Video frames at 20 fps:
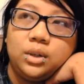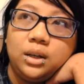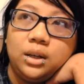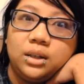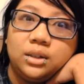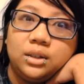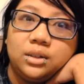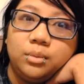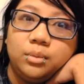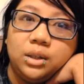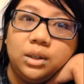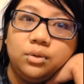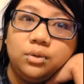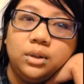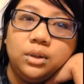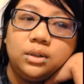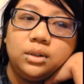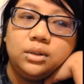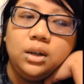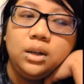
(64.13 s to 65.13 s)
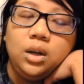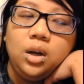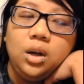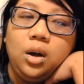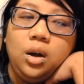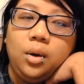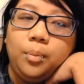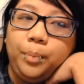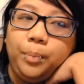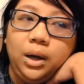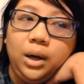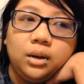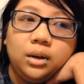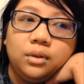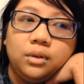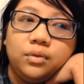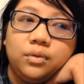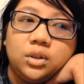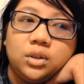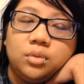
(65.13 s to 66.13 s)
I guess I'm not doing this. But
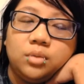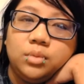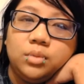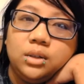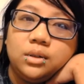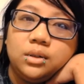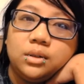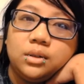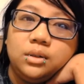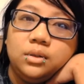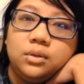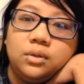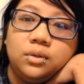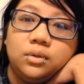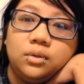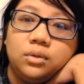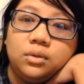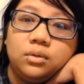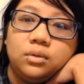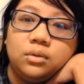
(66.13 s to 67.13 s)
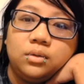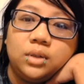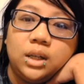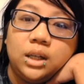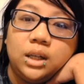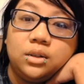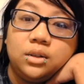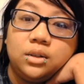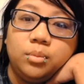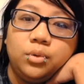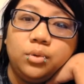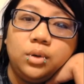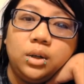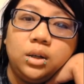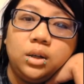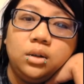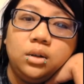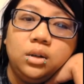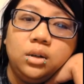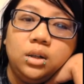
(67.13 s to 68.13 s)
for some reason, at some point,
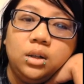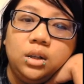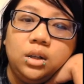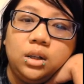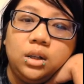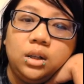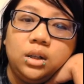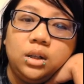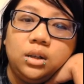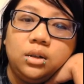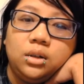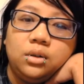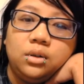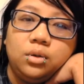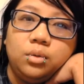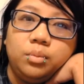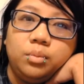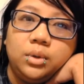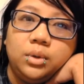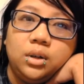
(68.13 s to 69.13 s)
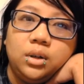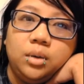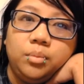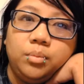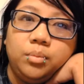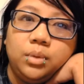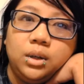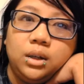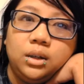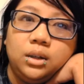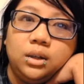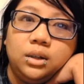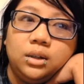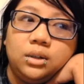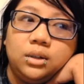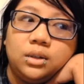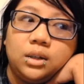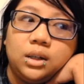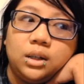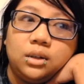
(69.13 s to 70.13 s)
it opened up and it
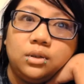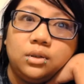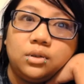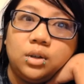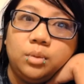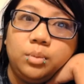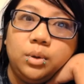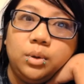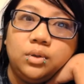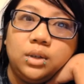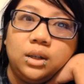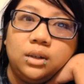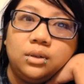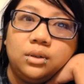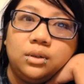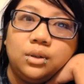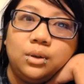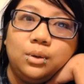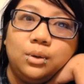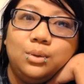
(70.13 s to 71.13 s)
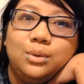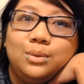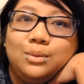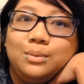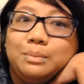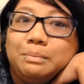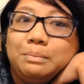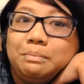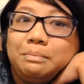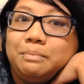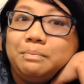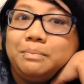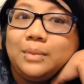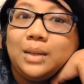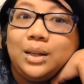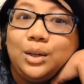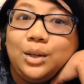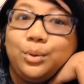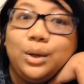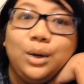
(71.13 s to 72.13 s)
said I can start posting. So
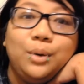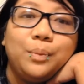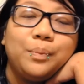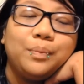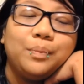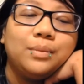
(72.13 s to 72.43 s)
here we go.